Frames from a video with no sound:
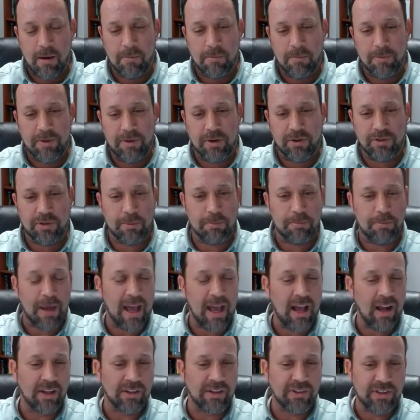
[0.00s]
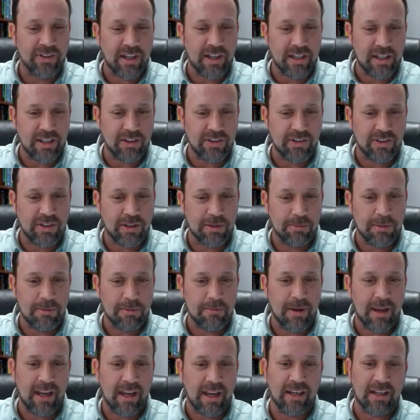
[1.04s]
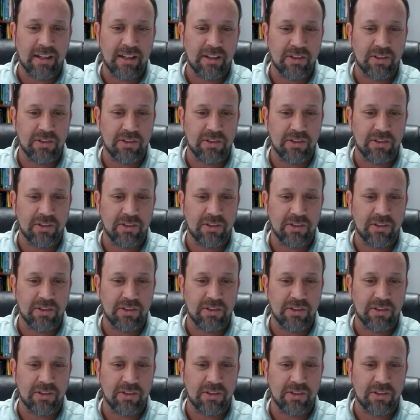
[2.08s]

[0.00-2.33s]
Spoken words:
there's a balance that needs to be made.